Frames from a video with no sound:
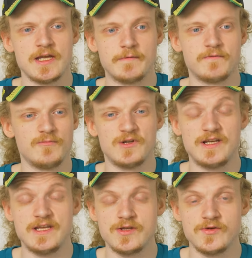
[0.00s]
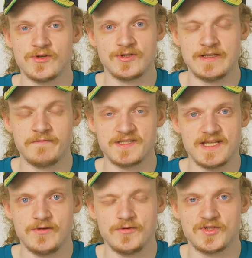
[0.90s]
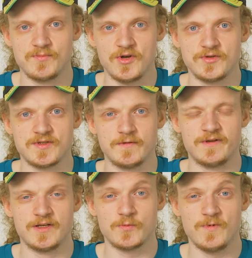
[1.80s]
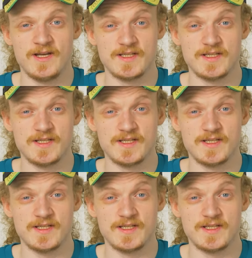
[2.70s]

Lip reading: In Formula E, you couldn't even say who's supposed to finish where,